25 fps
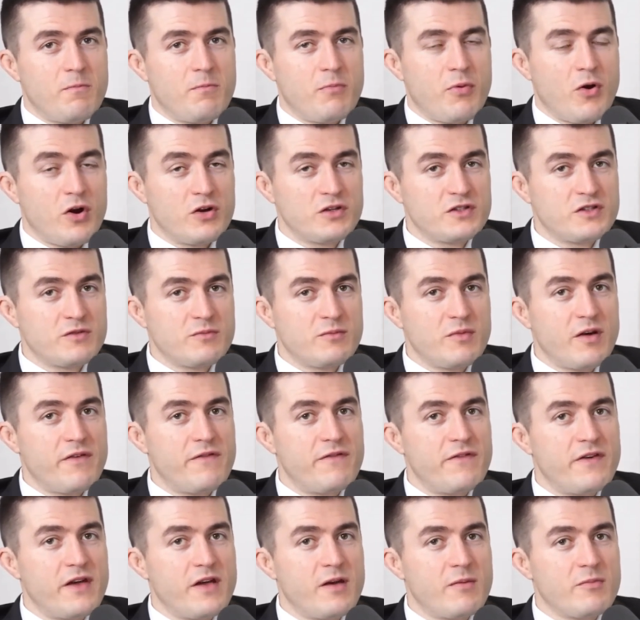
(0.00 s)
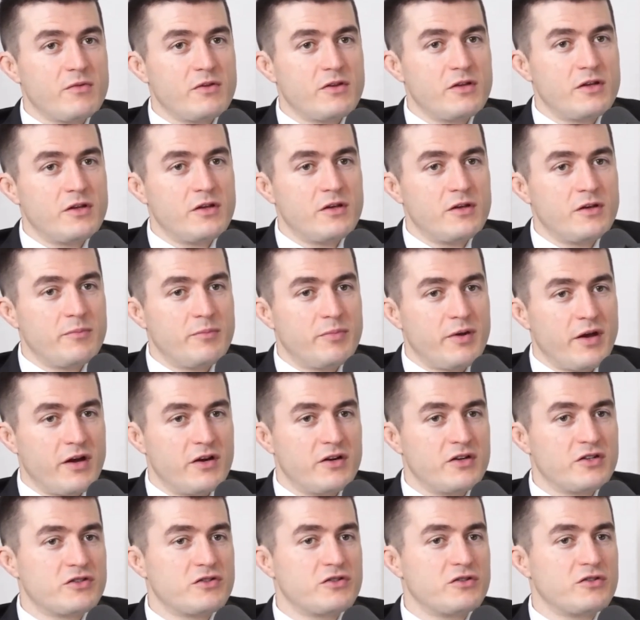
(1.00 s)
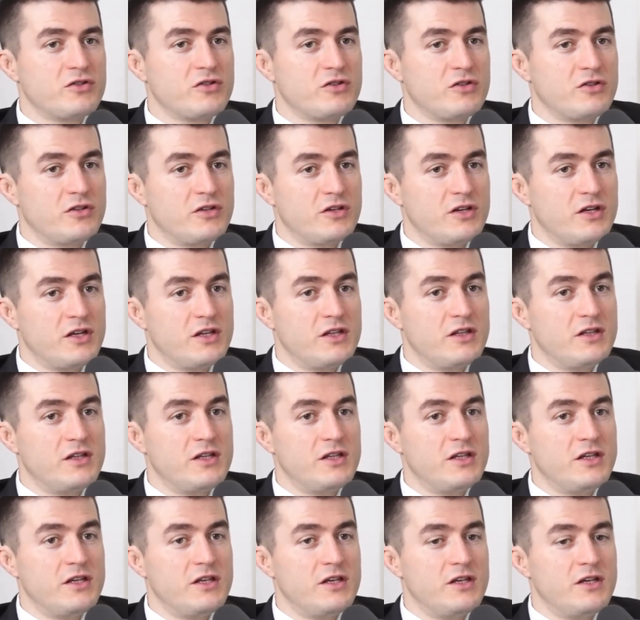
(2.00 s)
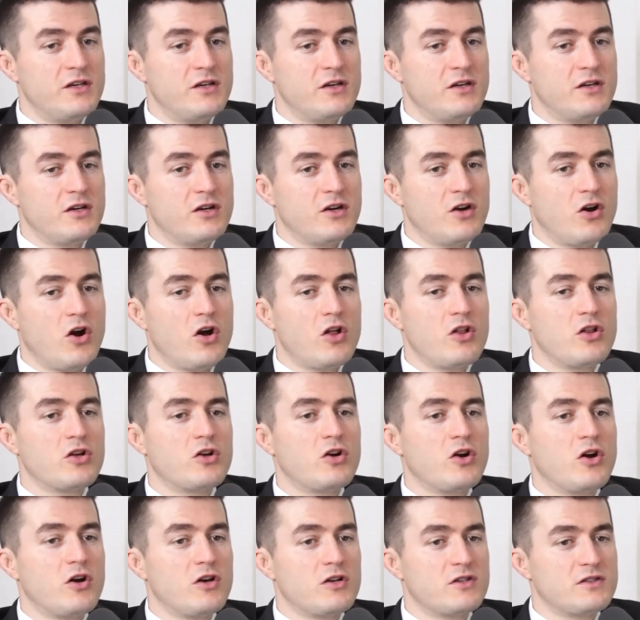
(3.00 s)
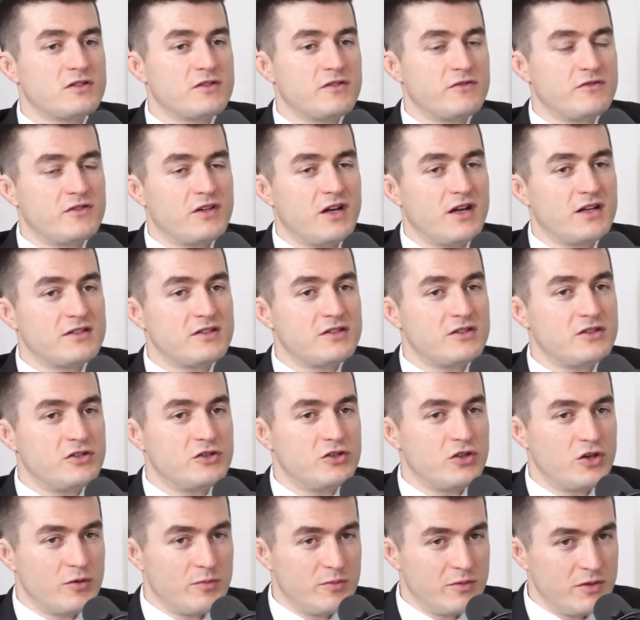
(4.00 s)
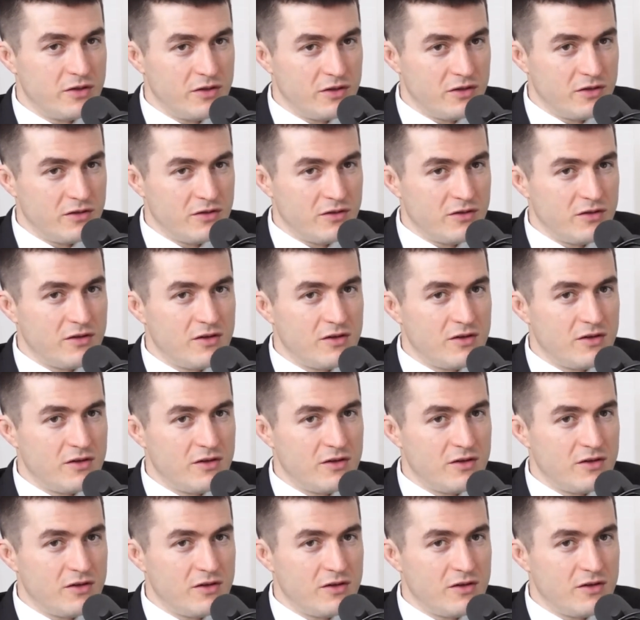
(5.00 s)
Parts of my family perished in the Holocaust of Nazi Germany.